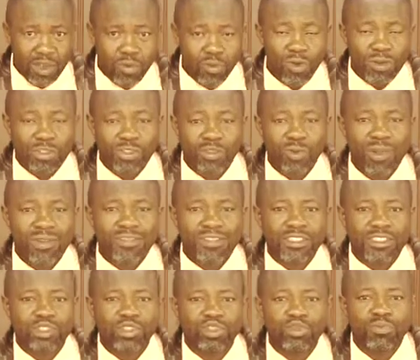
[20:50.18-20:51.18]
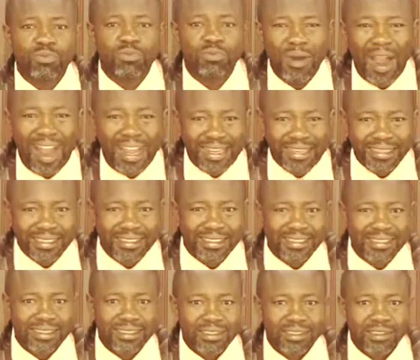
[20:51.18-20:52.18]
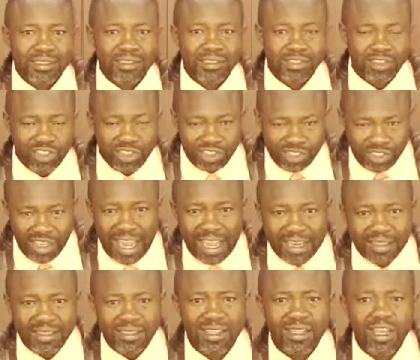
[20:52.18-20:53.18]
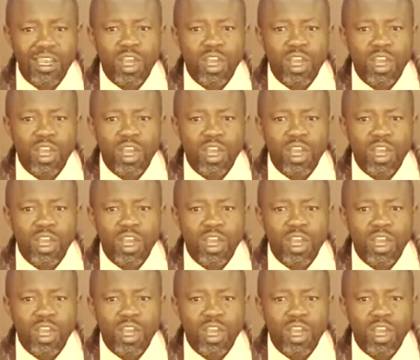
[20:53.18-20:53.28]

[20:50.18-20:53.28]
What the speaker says: whatsoever you bind, so say it.